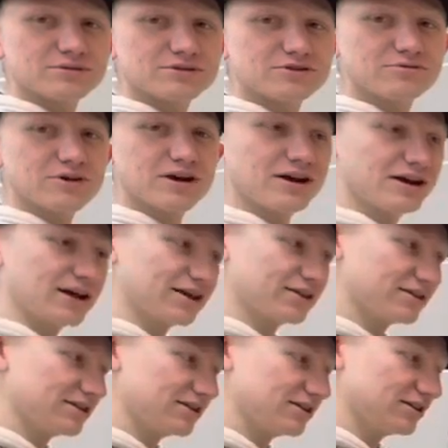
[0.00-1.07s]
to where I got
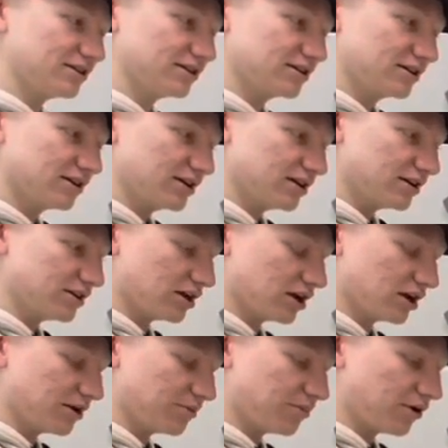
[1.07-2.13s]
the
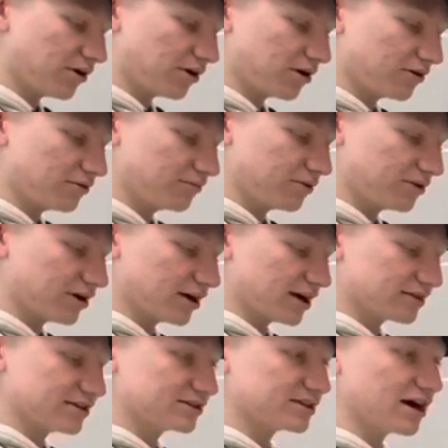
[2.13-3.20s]

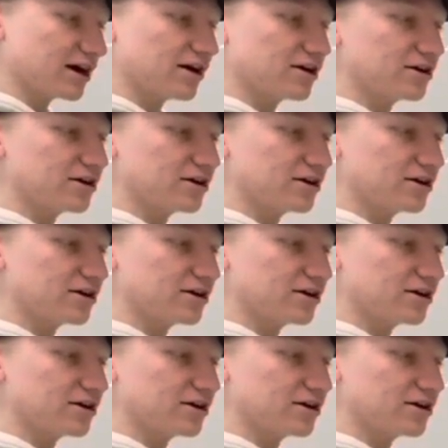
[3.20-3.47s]
entire